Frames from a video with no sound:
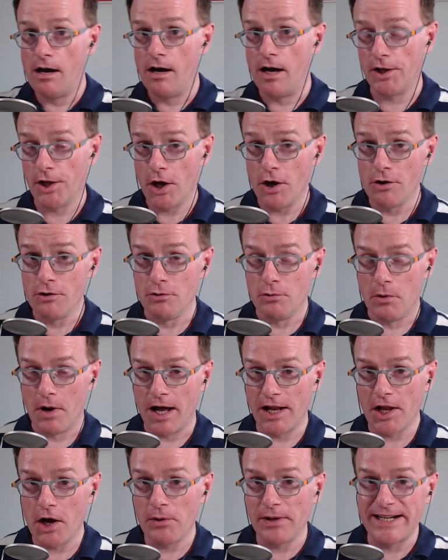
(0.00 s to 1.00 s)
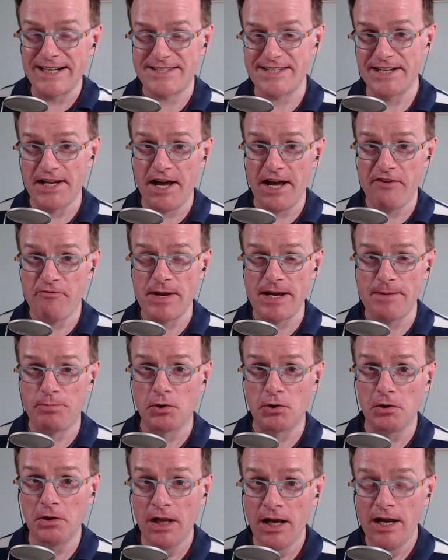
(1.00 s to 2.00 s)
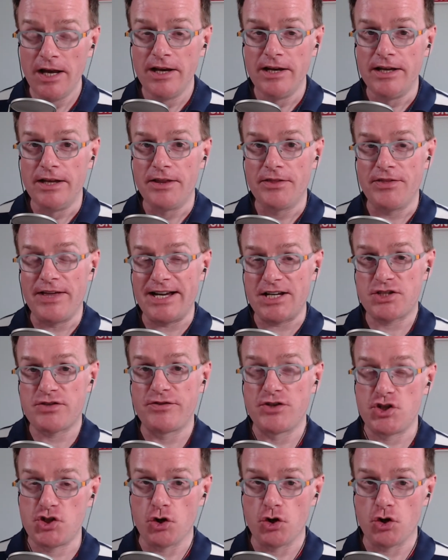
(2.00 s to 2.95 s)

Hello LinkedIn Live people. Thanks for